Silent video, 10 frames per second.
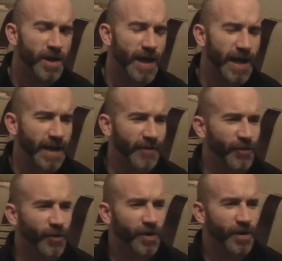and
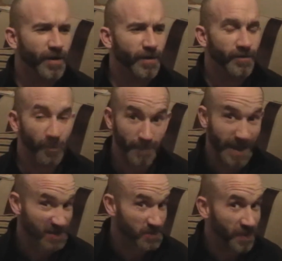from
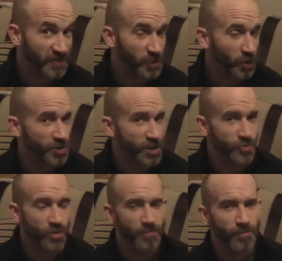Matt Smith's Doctor
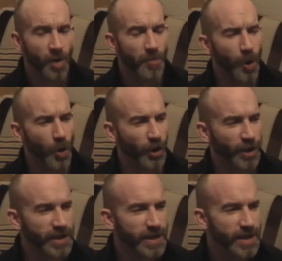Who, more
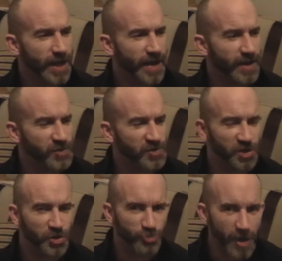importantly, and it was the
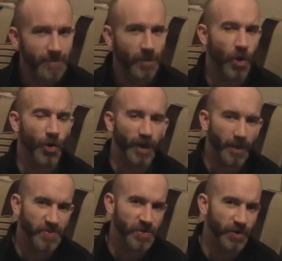Dream Lord
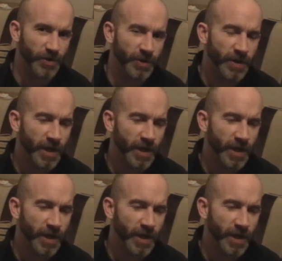episode.